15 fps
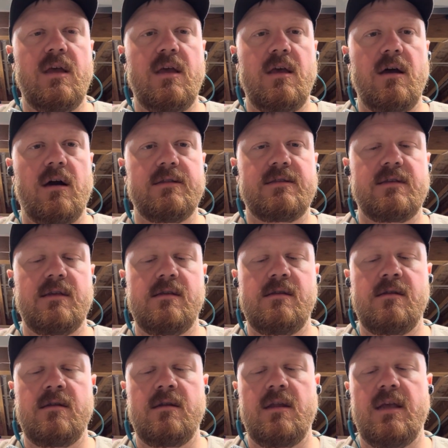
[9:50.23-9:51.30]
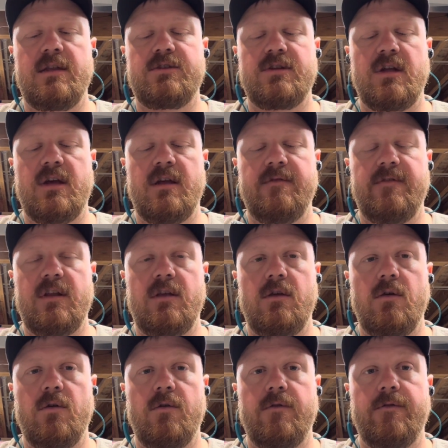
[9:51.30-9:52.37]
Hudson H9
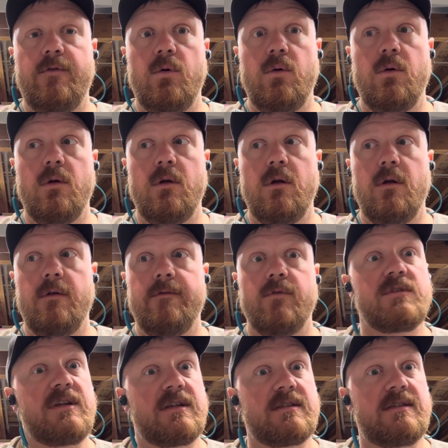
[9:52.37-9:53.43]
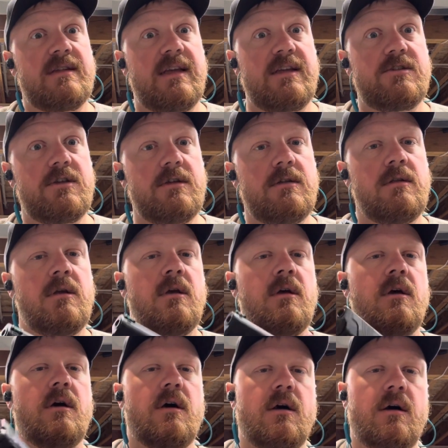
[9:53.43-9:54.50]
video for Vortex Nation.
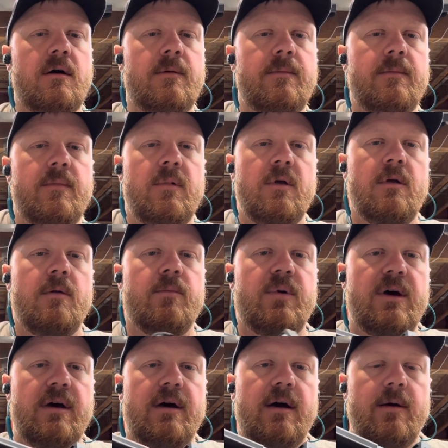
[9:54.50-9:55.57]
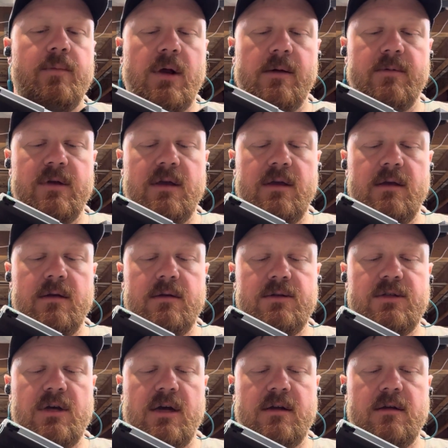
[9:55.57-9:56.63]
But I'll probably
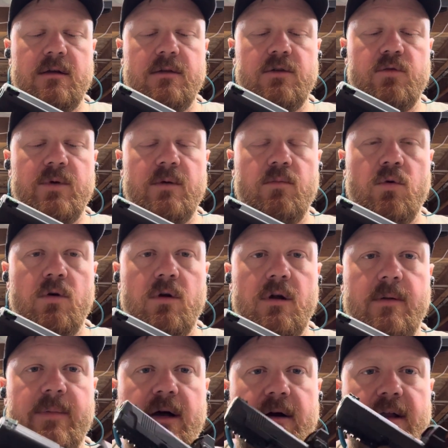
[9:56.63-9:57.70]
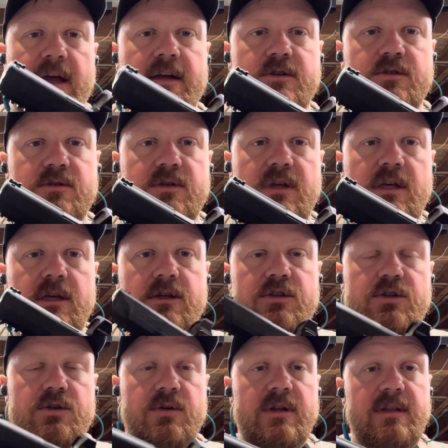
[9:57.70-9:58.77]
talk a little bit more about actually
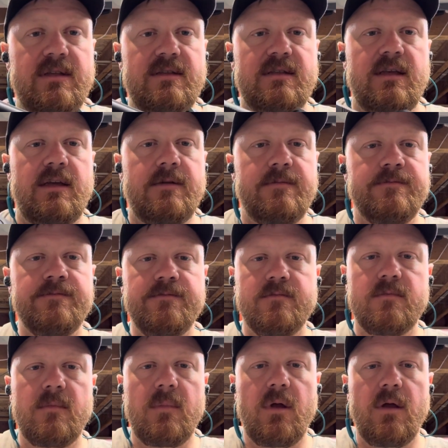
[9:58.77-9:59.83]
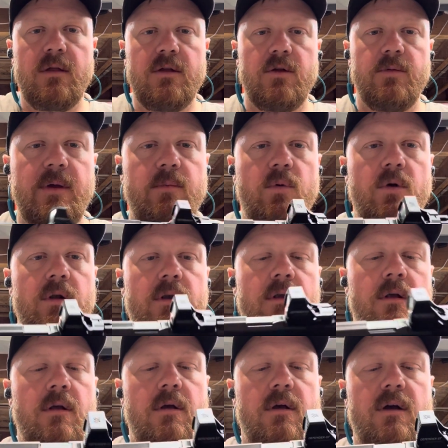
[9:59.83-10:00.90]
shooting this thing a little more
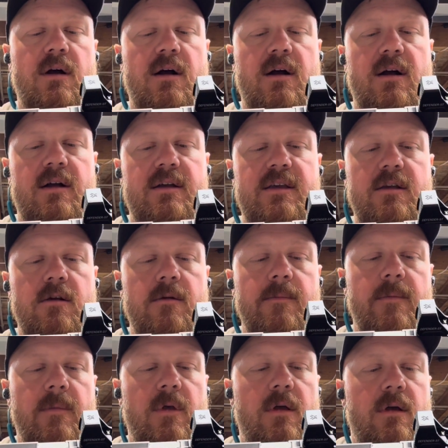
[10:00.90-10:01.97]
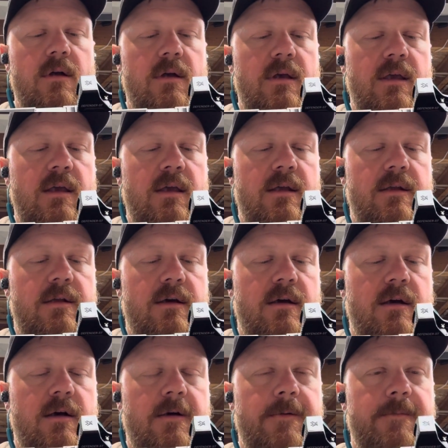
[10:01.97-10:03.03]
here. and
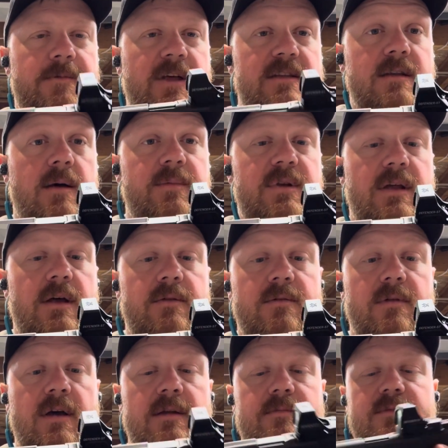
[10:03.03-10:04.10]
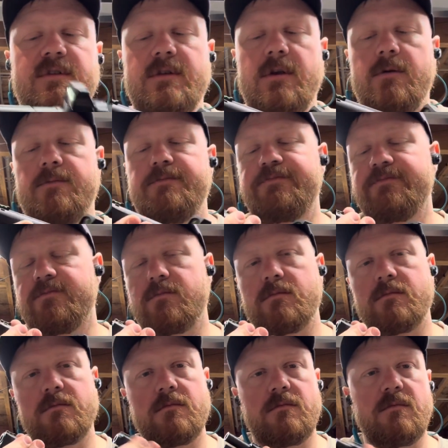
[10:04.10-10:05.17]
that's coming down the line. So
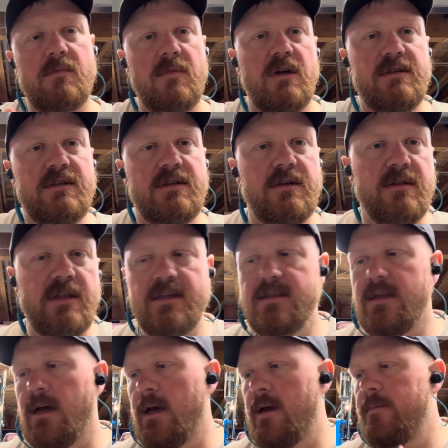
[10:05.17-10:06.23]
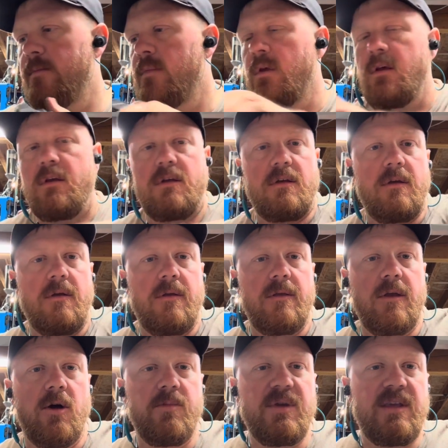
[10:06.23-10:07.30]
until next time,
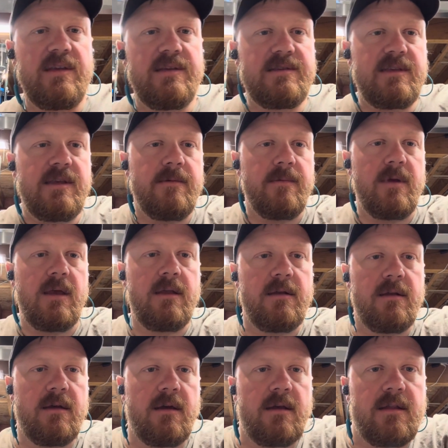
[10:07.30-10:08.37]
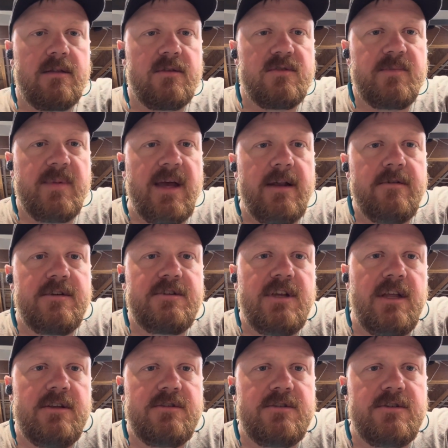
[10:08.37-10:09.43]
y'all be easy and get those battery
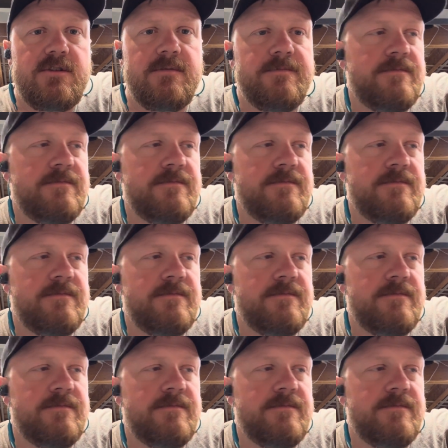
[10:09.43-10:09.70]
changed